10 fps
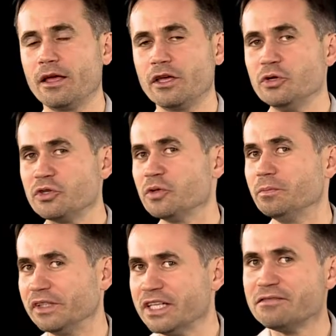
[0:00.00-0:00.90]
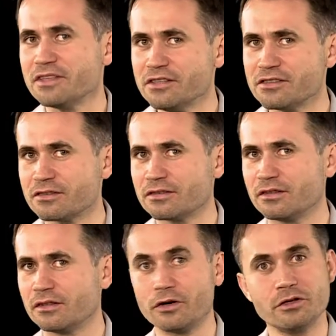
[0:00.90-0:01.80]
you should believe this,
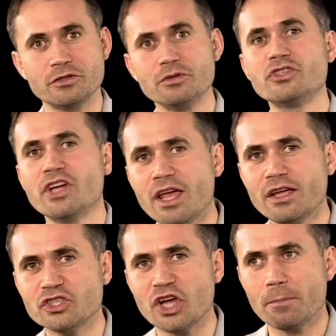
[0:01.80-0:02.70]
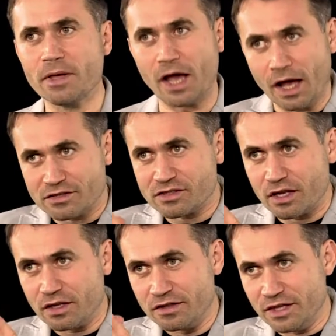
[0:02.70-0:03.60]
or you should change because
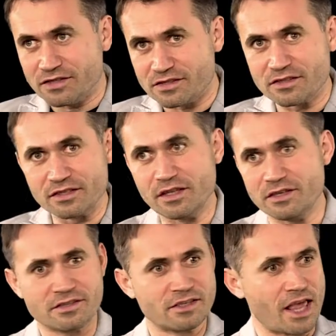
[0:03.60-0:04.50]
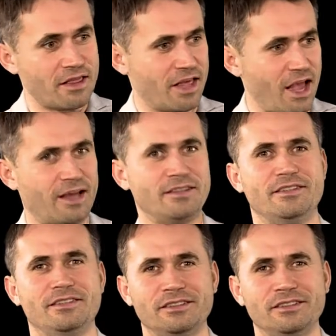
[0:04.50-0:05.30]
this, and that.